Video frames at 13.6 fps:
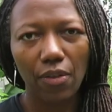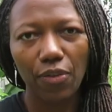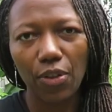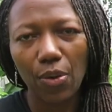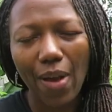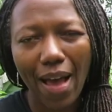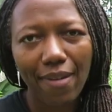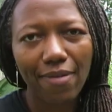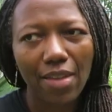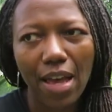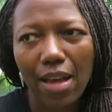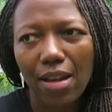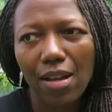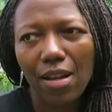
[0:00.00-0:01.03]
you have
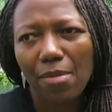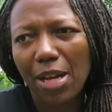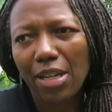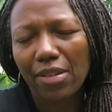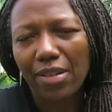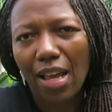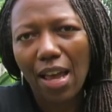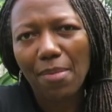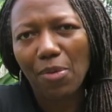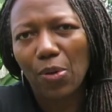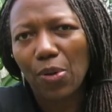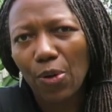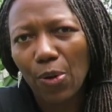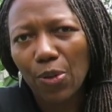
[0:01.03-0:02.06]
that amount of time
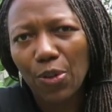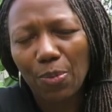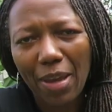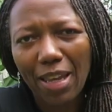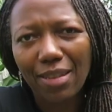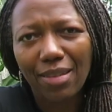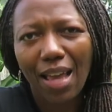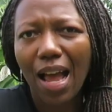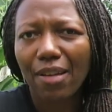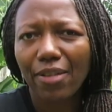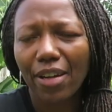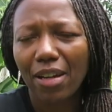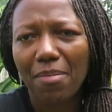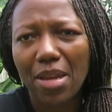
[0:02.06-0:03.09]
or space, I
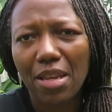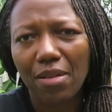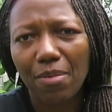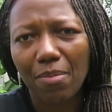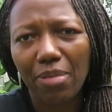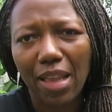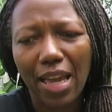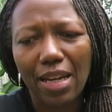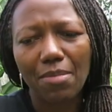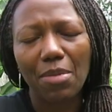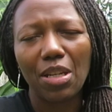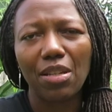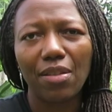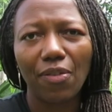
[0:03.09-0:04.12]
recommend planting
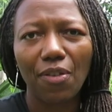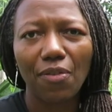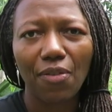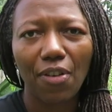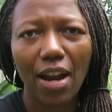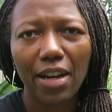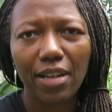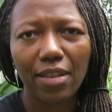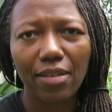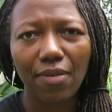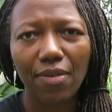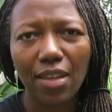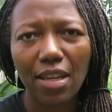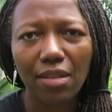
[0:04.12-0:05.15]
many different varieties
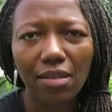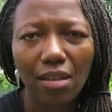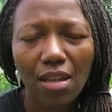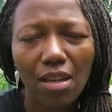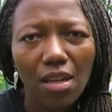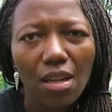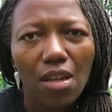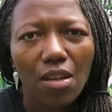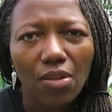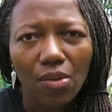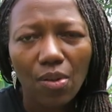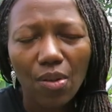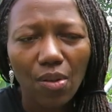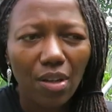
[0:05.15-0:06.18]
of things
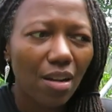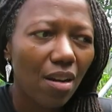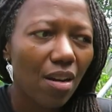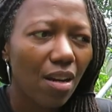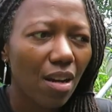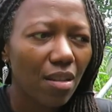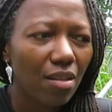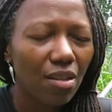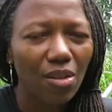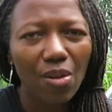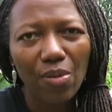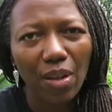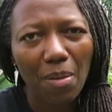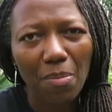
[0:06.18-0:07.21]
so you
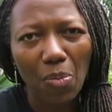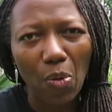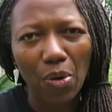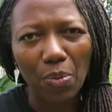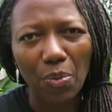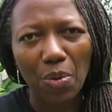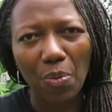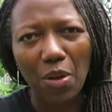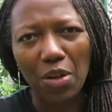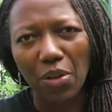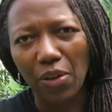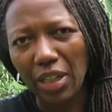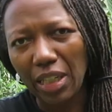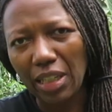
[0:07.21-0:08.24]
don't get bored with what
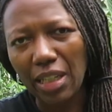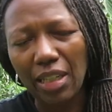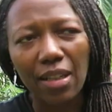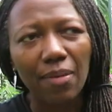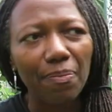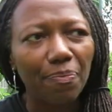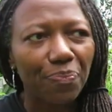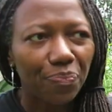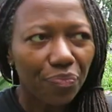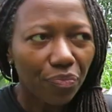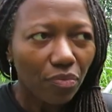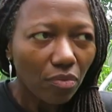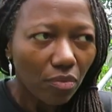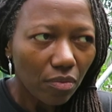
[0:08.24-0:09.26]
you're eating.
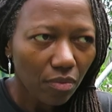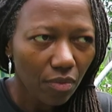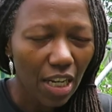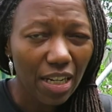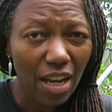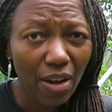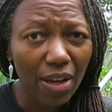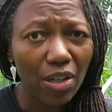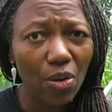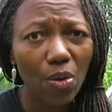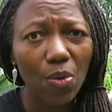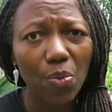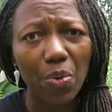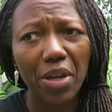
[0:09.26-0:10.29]
Now I
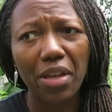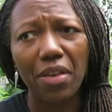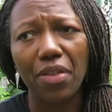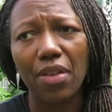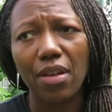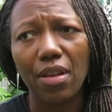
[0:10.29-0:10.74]
know with